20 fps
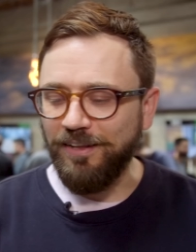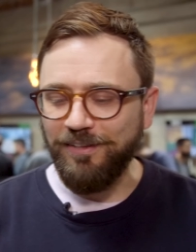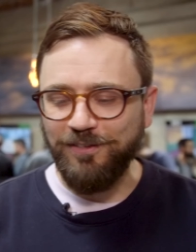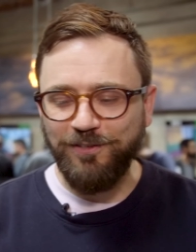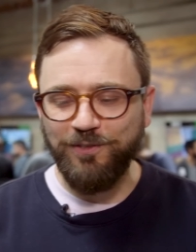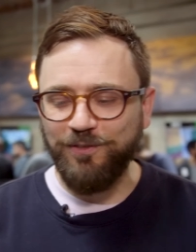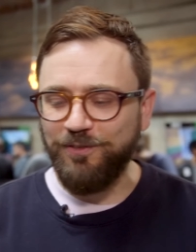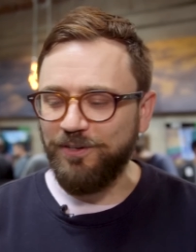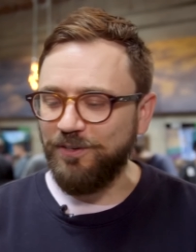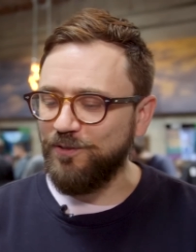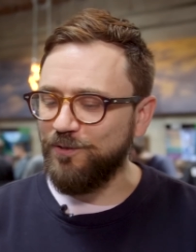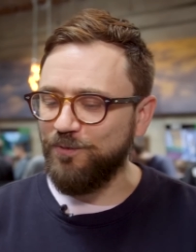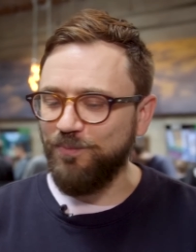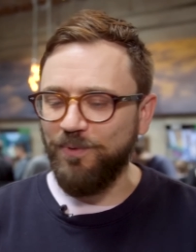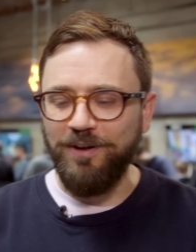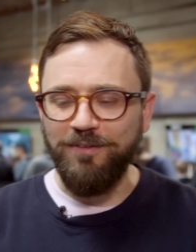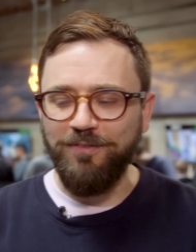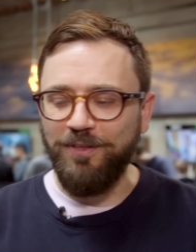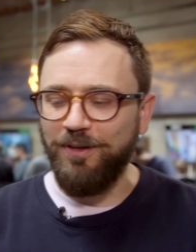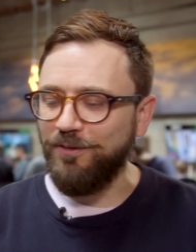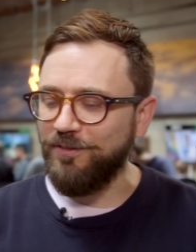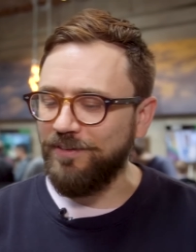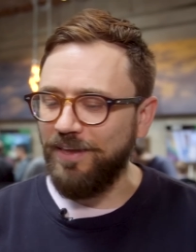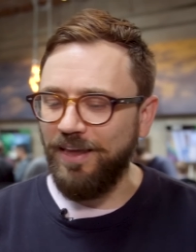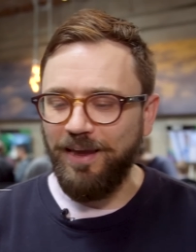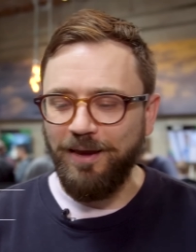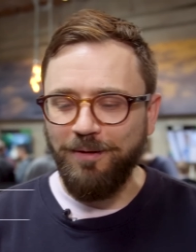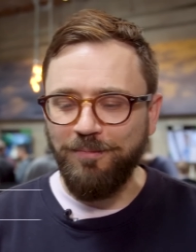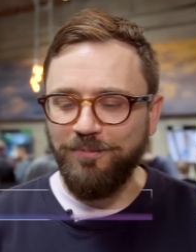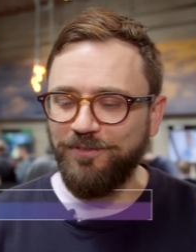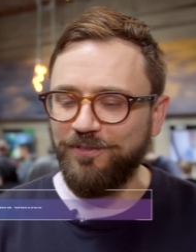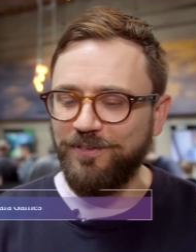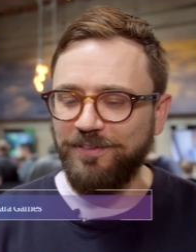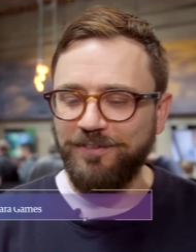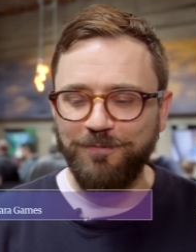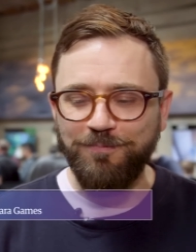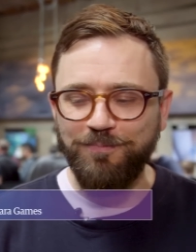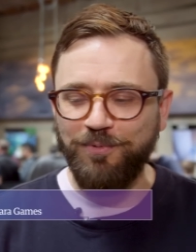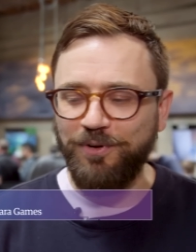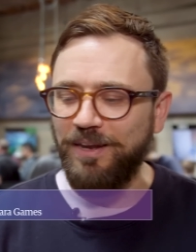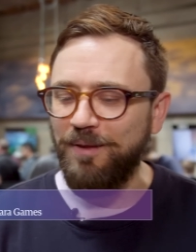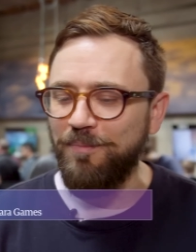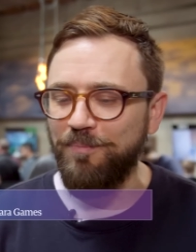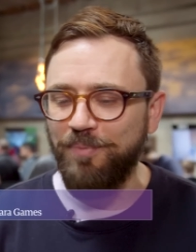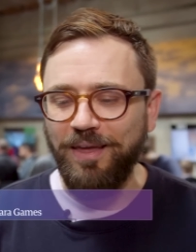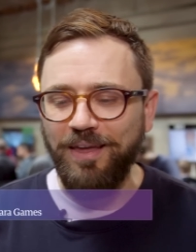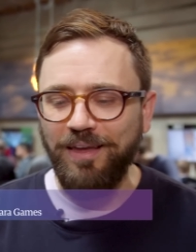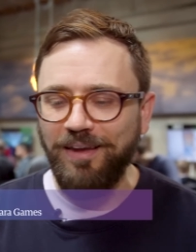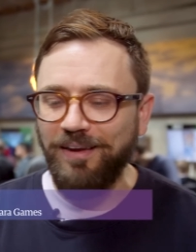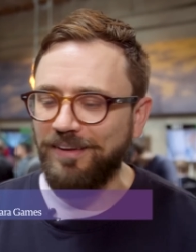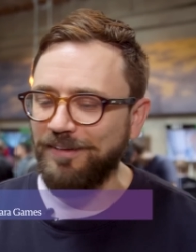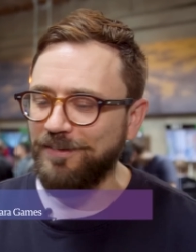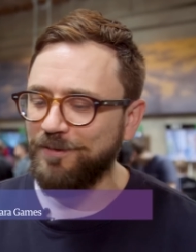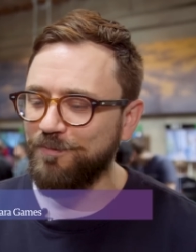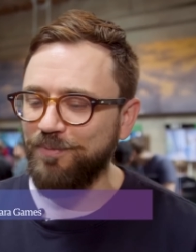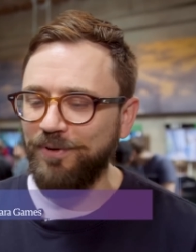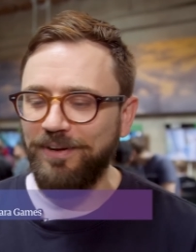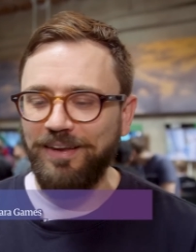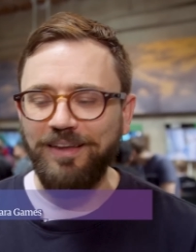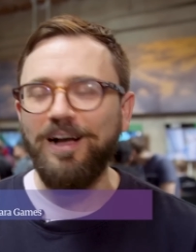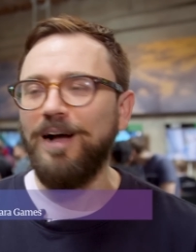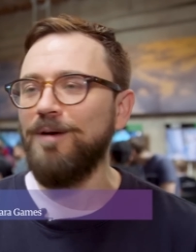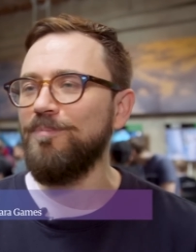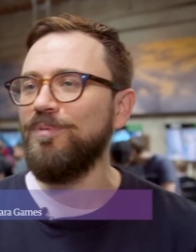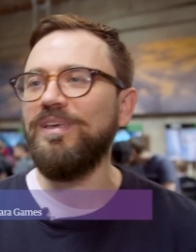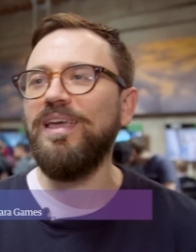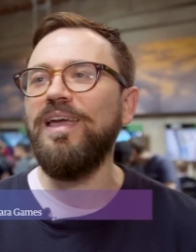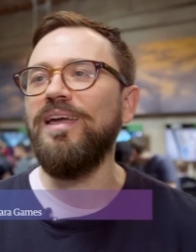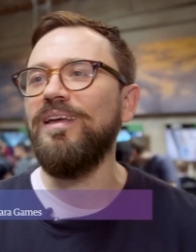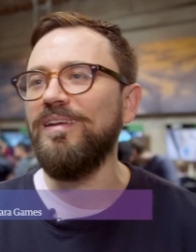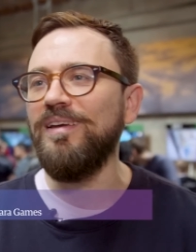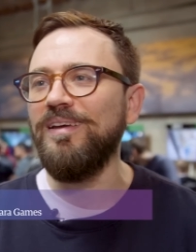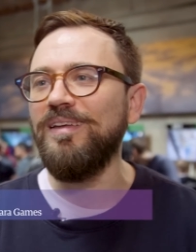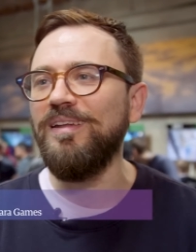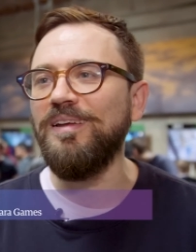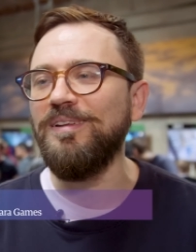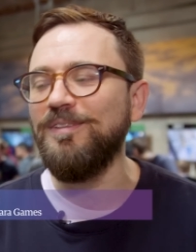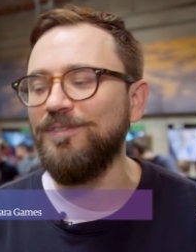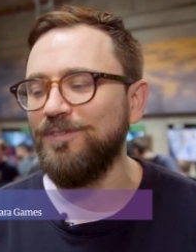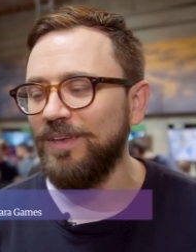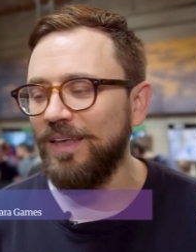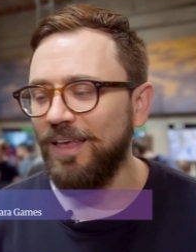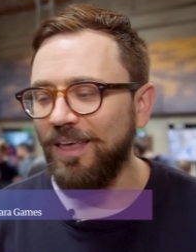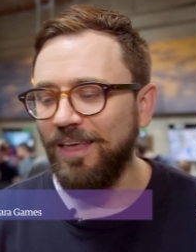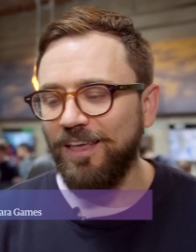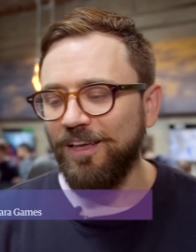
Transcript: It's just one of those games. It's pretty big, it's pretty complicated, and